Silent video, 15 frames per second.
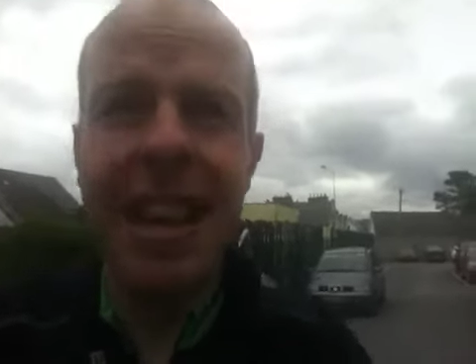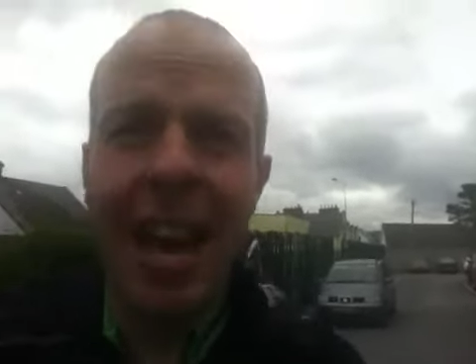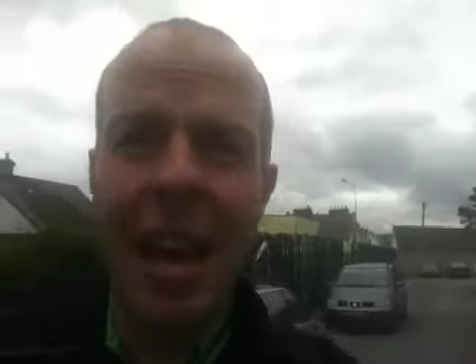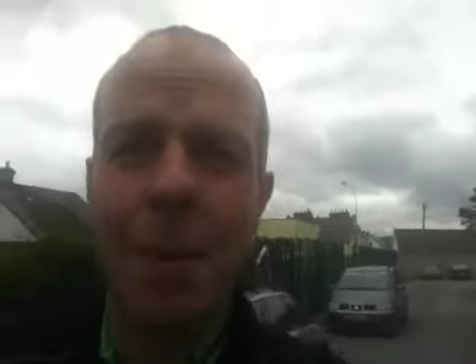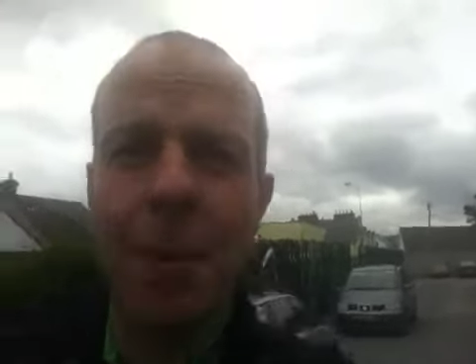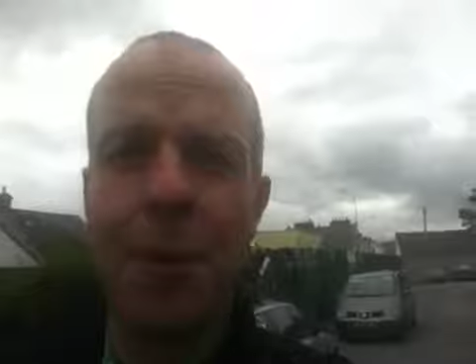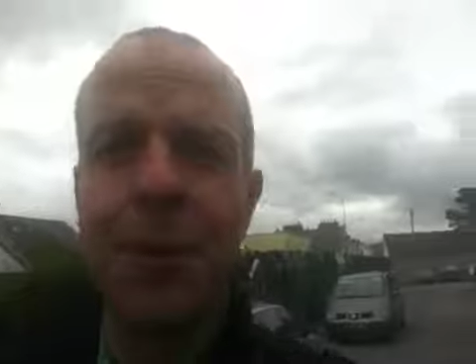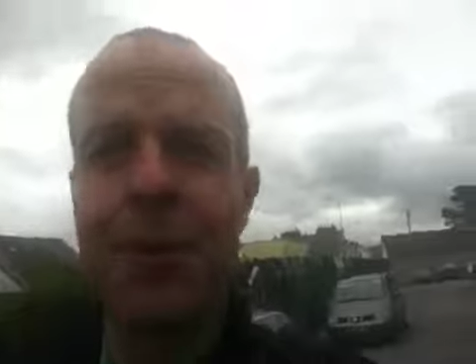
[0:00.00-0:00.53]

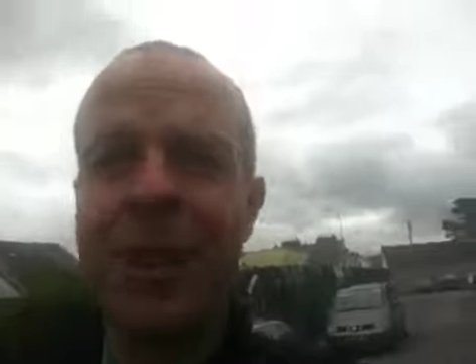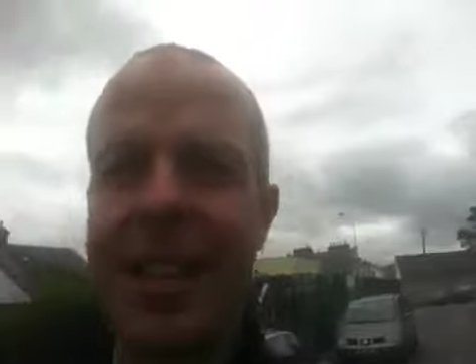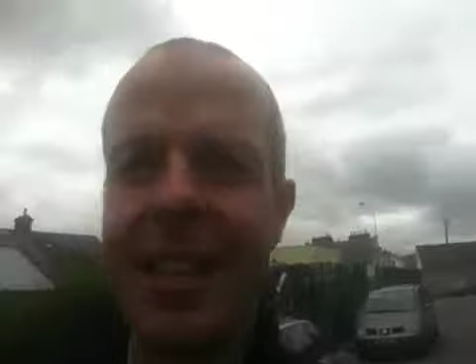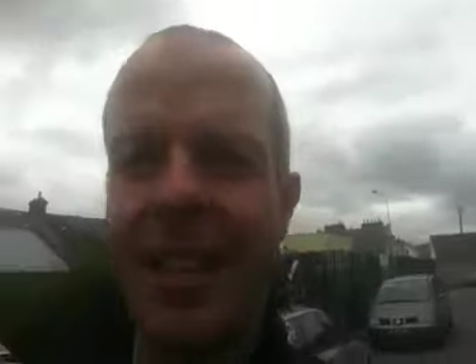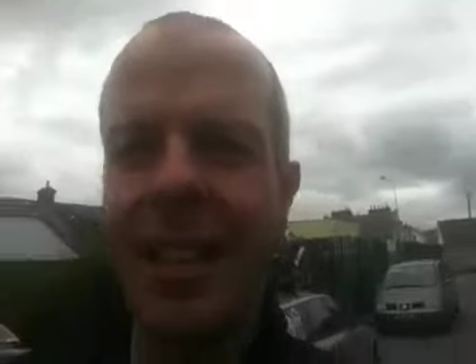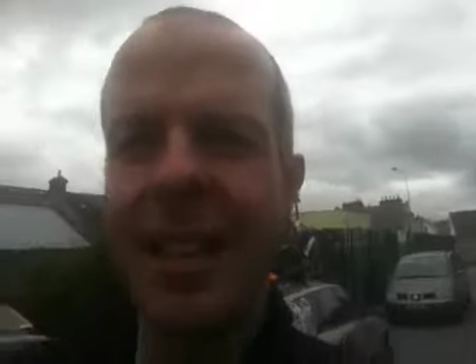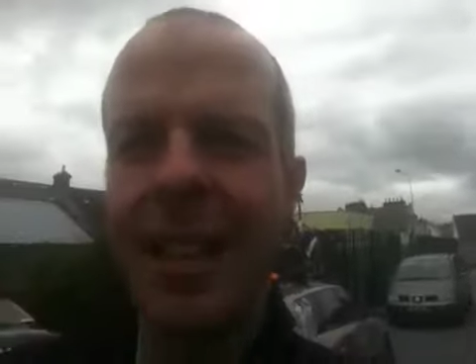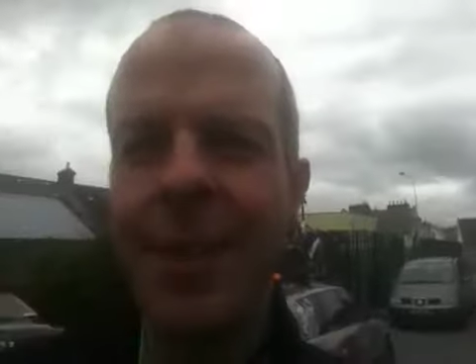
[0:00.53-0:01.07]
It was a
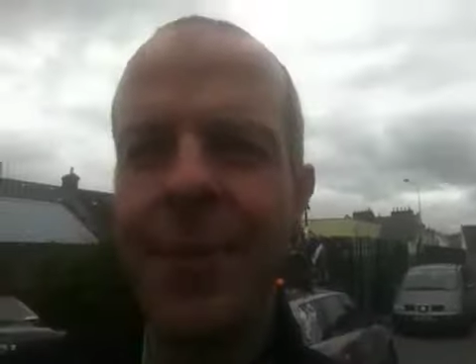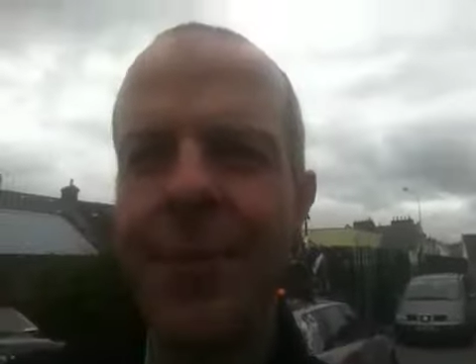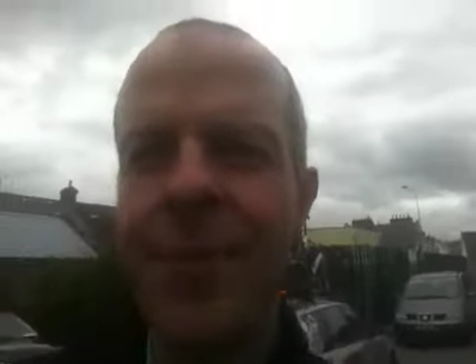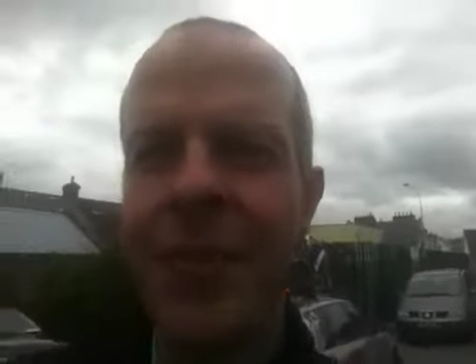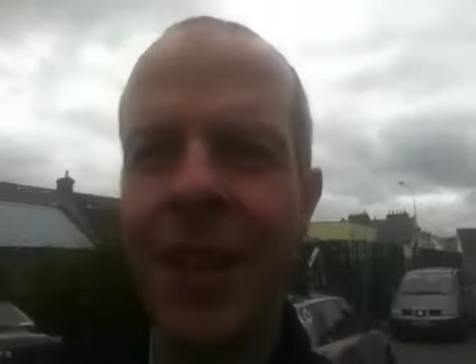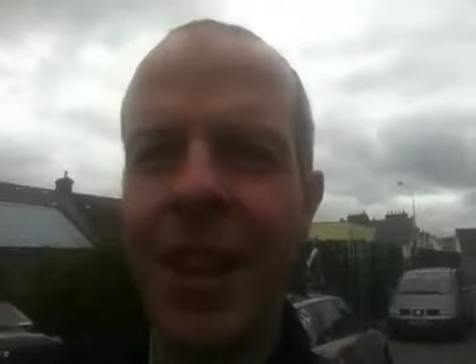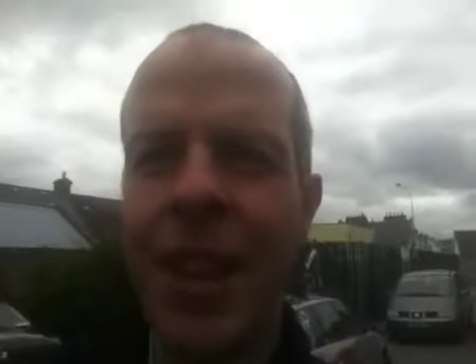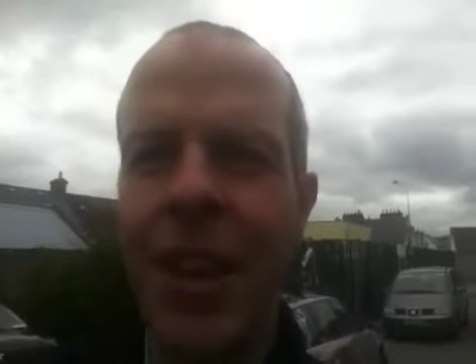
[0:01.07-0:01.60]
real
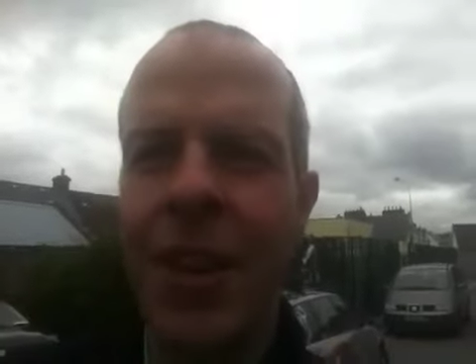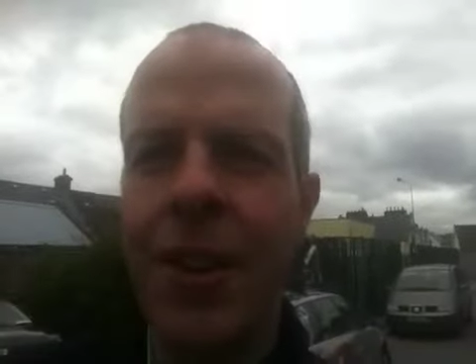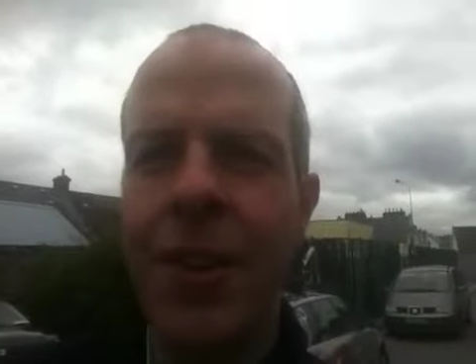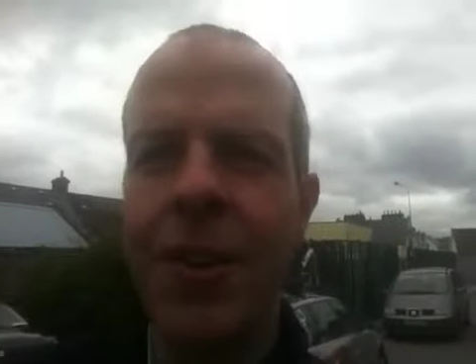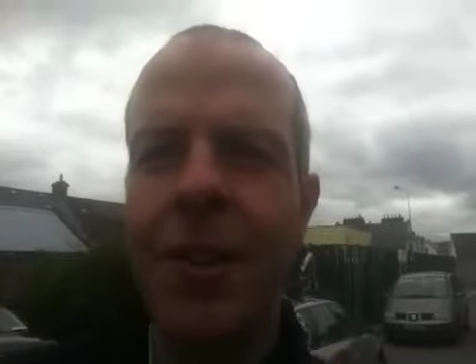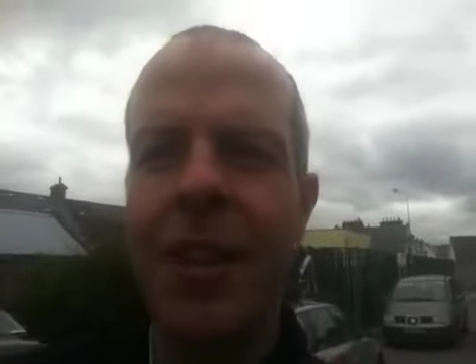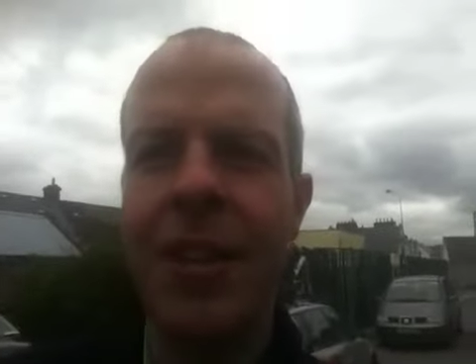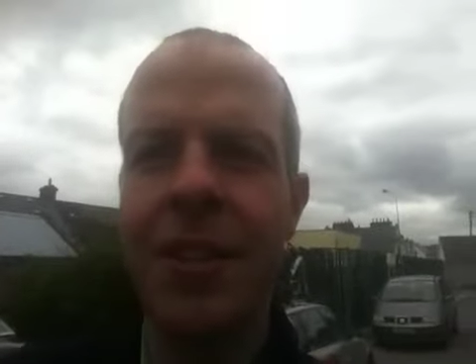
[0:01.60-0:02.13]

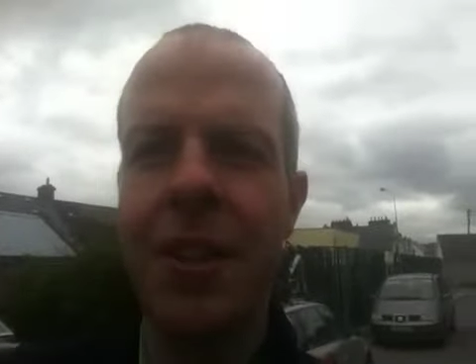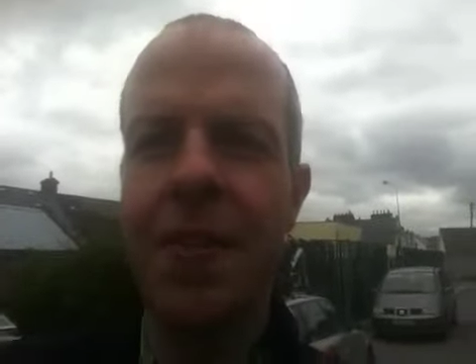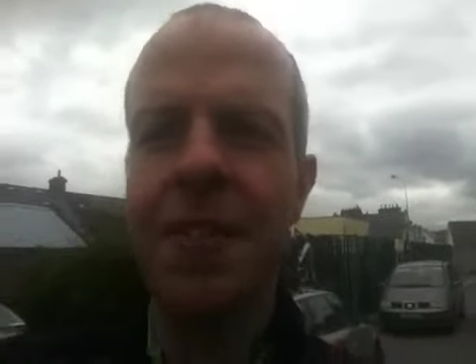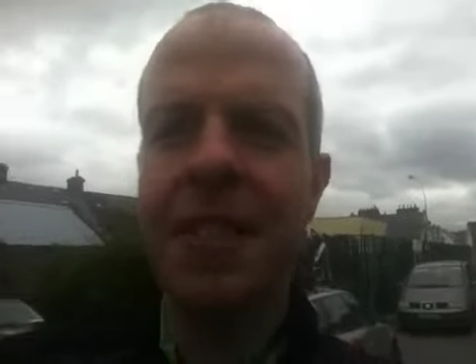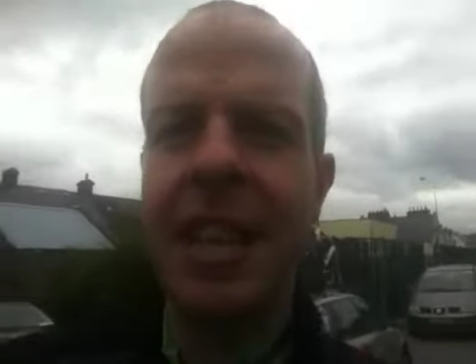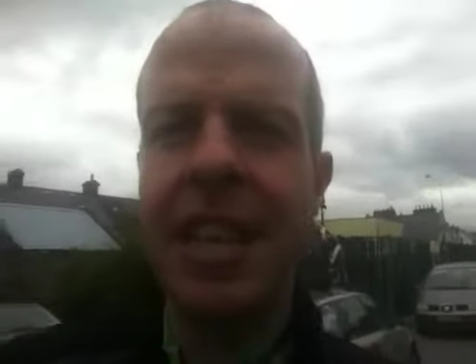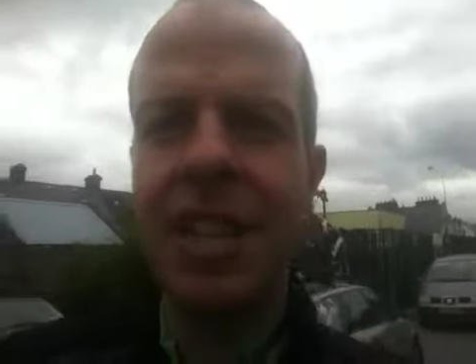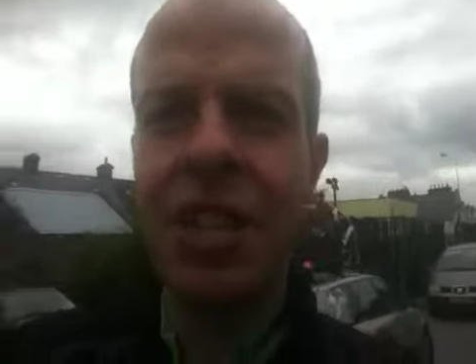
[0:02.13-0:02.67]
tough
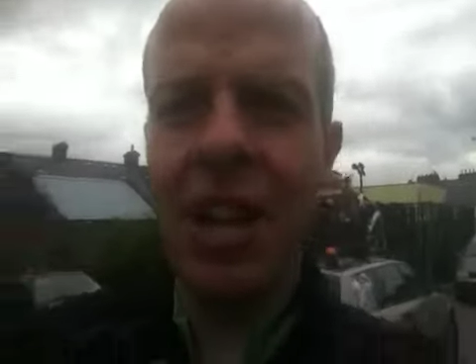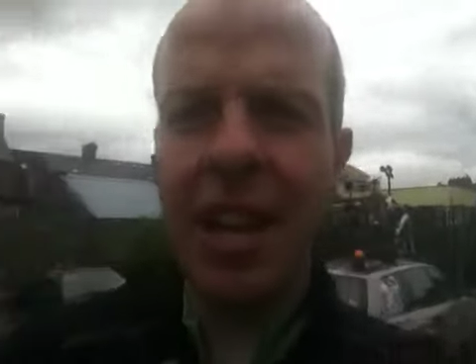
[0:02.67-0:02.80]
stage.